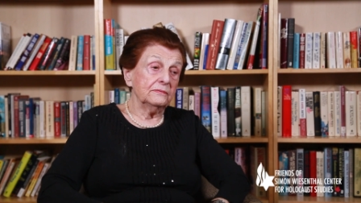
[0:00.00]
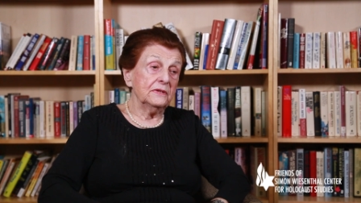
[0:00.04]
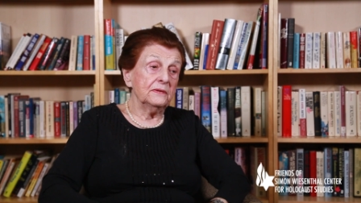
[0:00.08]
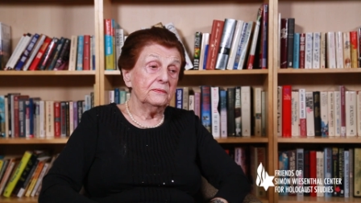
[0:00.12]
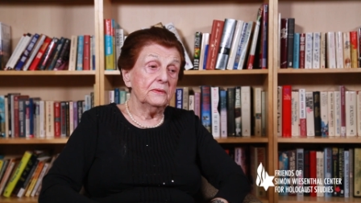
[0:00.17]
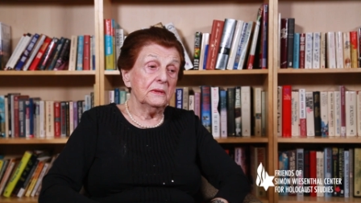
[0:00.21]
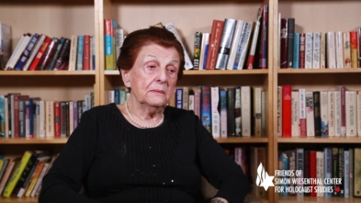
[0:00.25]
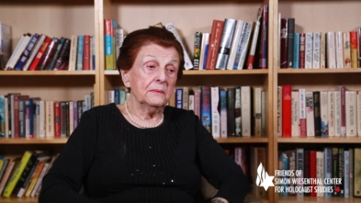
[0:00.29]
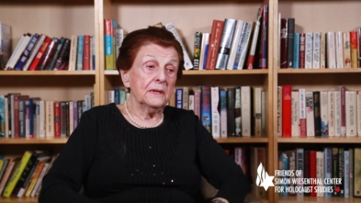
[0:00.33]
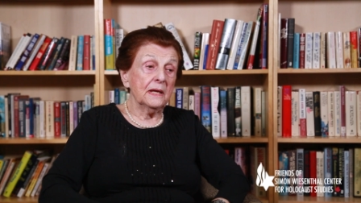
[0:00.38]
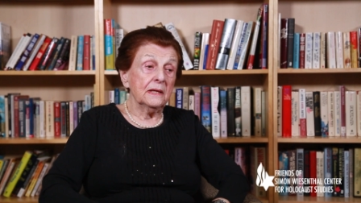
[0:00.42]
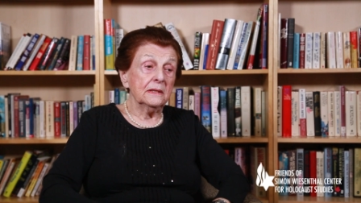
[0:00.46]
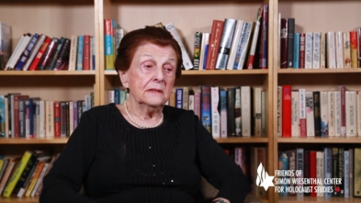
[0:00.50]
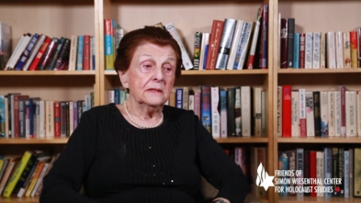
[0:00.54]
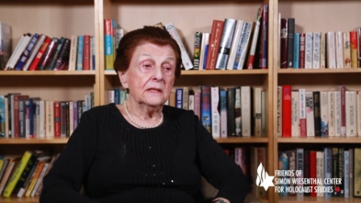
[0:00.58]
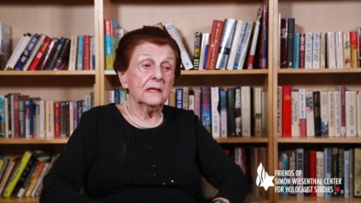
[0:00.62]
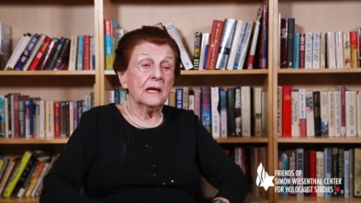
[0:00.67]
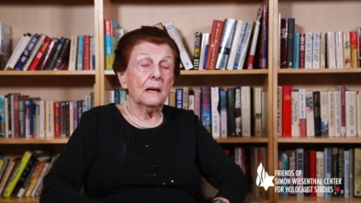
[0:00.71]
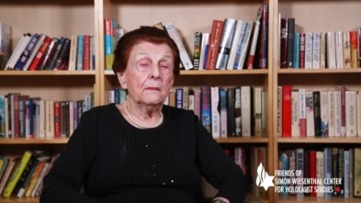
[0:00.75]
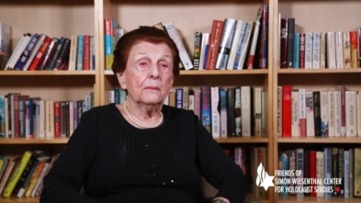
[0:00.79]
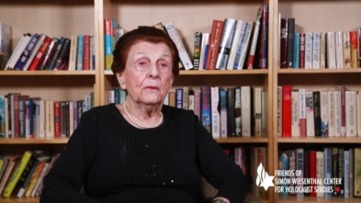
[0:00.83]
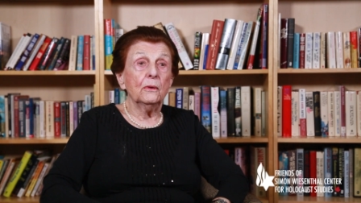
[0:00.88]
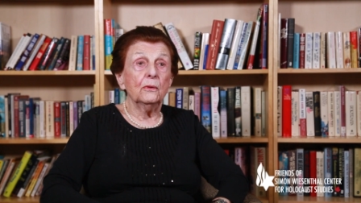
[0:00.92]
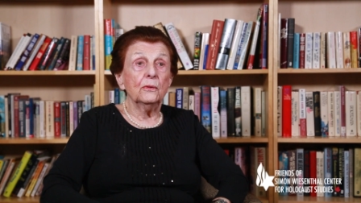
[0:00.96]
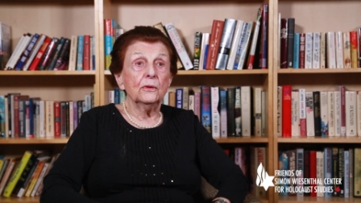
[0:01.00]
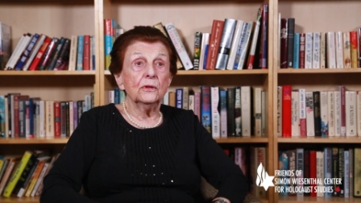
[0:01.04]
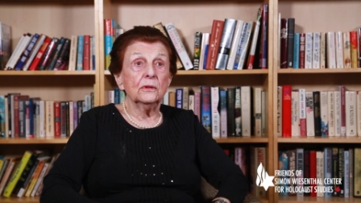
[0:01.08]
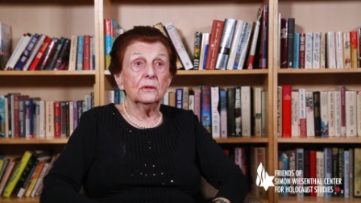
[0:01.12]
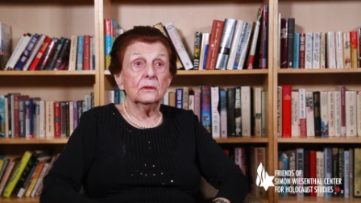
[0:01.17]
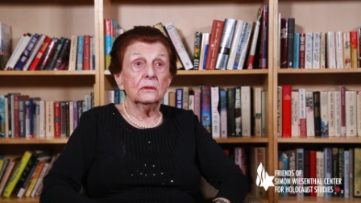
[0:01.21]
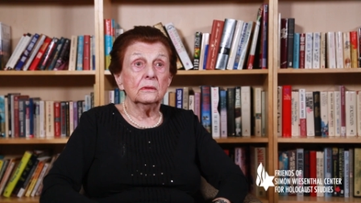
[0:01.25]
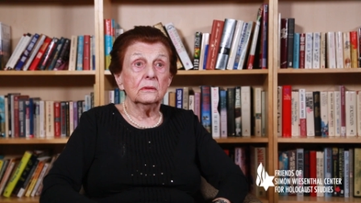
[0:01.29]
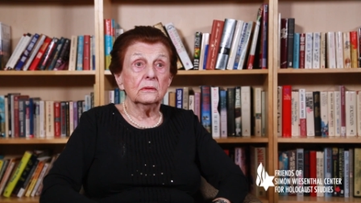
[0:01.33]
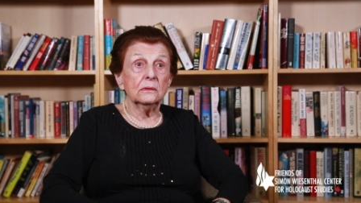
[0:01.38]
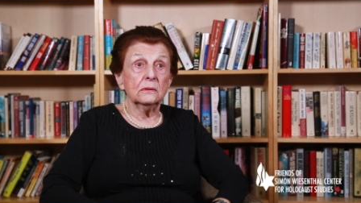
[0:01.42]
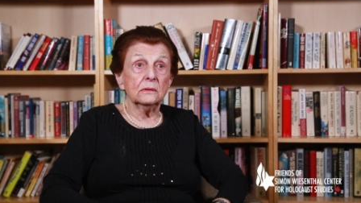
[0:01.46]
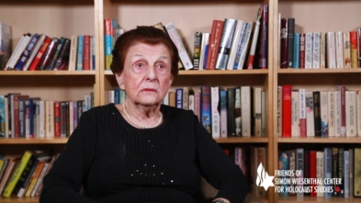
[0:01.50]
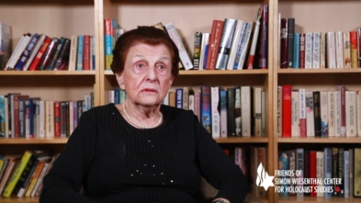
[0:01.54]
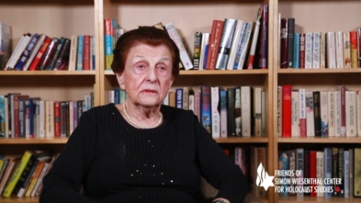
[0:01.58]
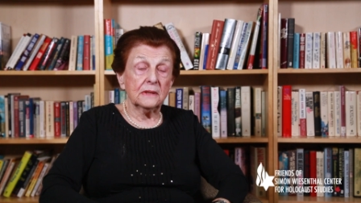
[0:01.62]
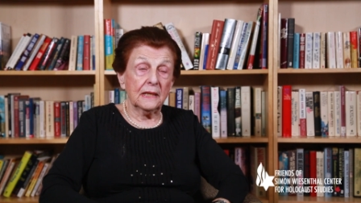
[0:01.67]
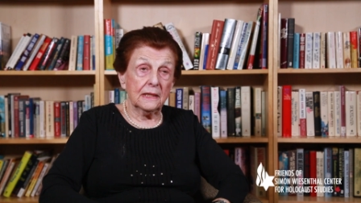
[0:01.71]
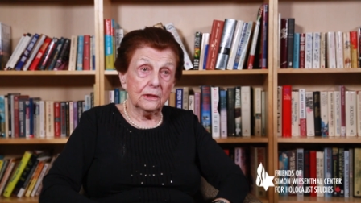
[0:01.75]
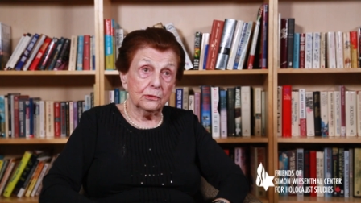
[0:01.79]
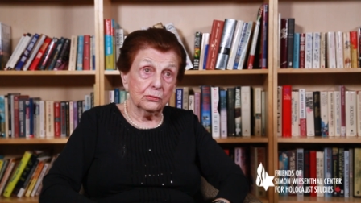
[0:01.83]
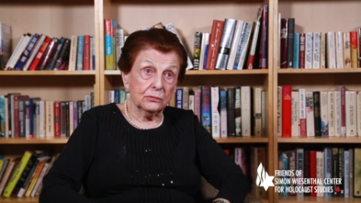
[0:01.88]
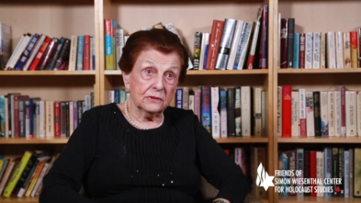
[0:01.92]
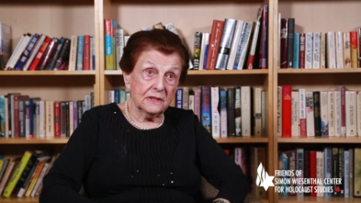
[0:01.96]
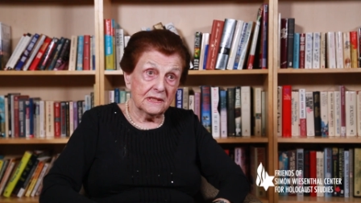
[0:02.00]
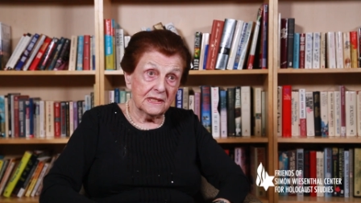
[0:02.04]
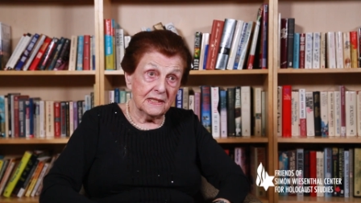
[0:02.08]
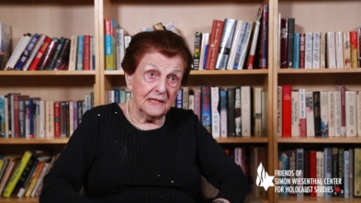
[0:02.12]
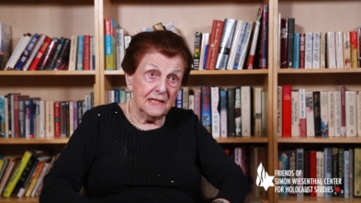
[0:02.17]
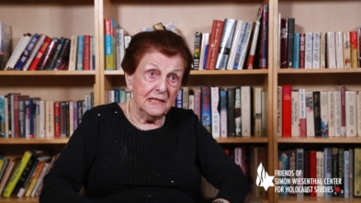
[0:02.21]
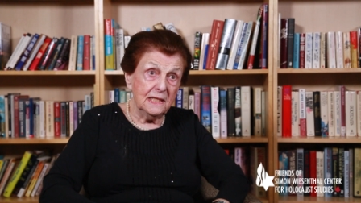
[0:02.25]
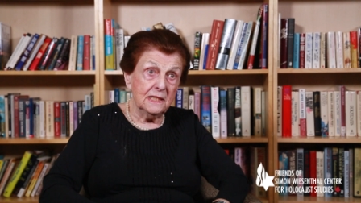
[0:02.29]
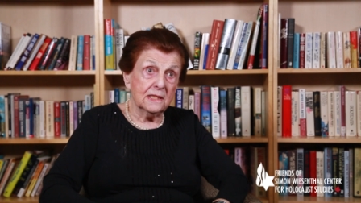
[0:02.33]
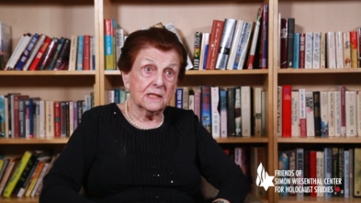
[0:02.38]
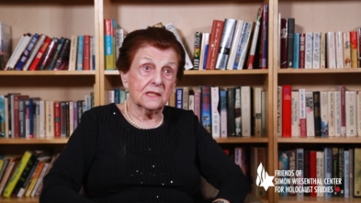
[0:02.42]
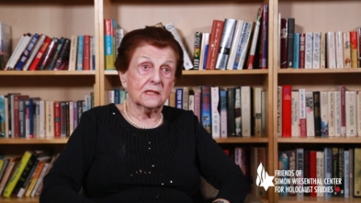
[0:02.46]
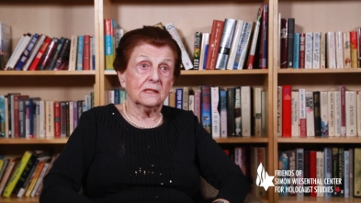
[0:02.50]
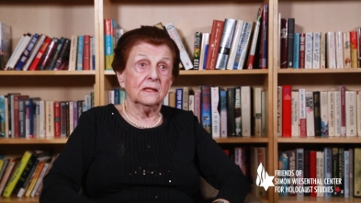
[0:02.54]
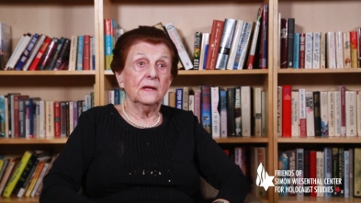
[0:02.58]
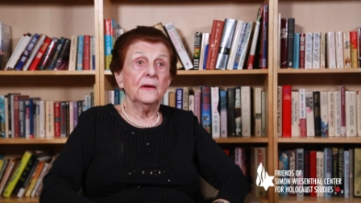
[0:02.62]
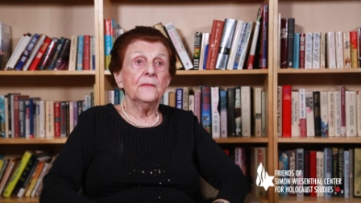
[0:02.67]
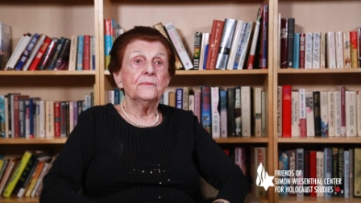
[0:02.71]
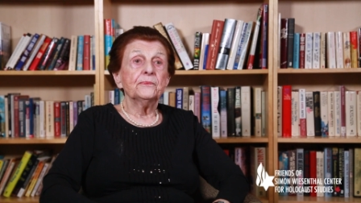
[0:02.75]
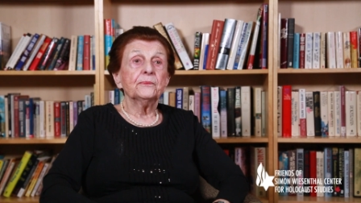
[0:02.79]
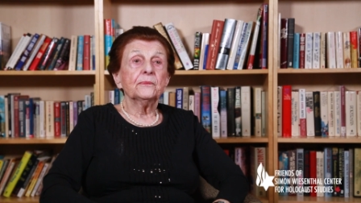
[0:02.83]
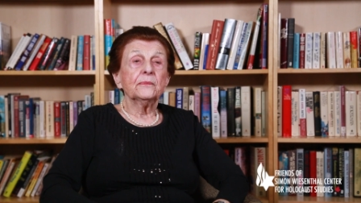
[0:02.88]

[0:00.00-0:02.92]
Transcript: we will be ending up going straight to this east.